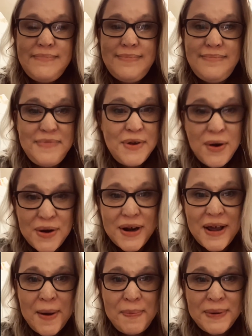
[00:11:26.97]
Not
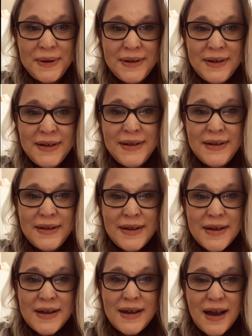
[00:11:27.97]
gonna happen.
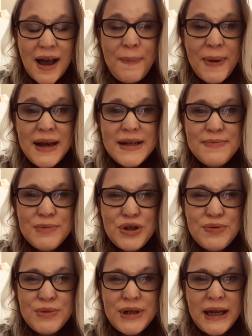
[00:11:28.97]
I paid as
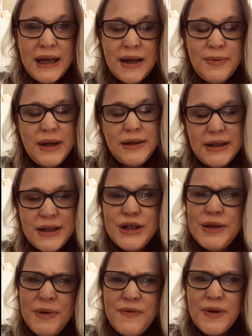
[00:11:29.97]
much money, well,
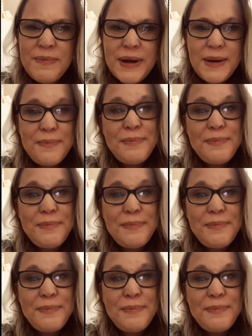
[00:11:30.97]
actually my friend paid,